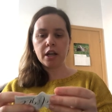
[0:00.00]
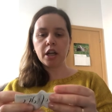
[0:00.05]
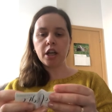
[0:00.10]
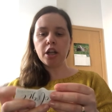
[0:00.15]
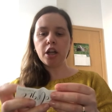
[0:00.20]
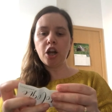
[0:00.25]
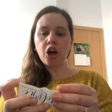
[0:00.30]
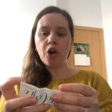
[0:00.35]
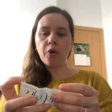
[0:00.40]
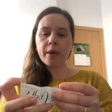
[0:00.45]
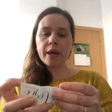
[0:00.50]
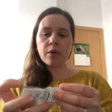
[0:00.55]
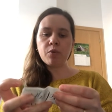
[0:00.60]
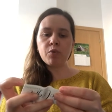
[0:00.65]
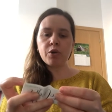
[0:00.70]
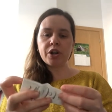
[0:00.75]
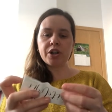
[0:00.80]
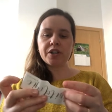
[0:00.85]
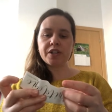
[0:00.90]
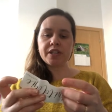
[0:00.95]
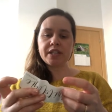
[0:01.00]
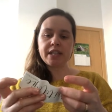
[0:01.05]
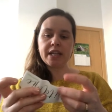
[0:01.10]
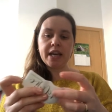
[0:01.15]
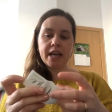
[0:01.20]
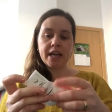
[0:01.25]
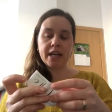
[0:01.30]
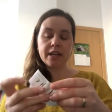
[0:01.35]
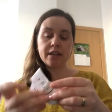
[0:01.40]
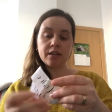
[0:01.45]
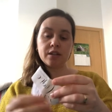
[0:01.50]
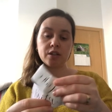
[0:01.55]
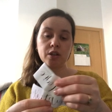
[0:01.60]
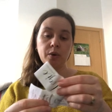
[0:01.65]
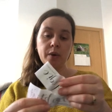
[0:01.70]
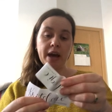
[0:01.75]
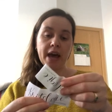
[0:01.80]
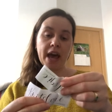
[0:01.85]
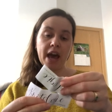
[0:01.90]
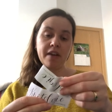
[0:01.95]
Glowing Worsted.
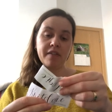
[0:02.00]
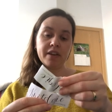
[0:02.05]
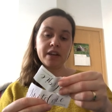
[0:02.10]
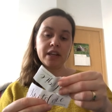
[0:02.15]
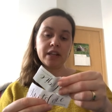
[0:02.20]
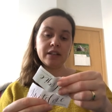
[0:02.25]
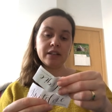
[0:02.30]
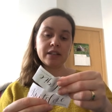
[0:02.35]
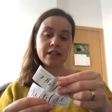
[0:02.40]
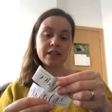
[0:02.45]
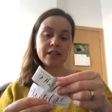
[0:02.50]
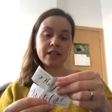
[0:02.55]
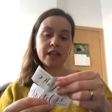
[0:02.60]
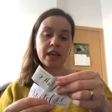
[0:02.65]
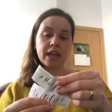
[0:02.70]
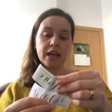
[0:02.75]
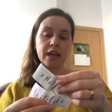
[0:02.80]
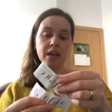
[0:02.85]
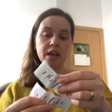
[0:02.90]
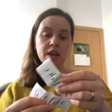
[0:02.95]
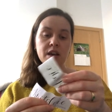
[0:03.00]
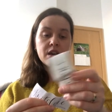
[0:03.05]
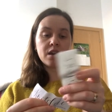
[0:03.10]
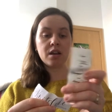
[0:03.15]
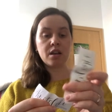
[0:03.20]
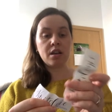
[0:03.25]
So I have it in C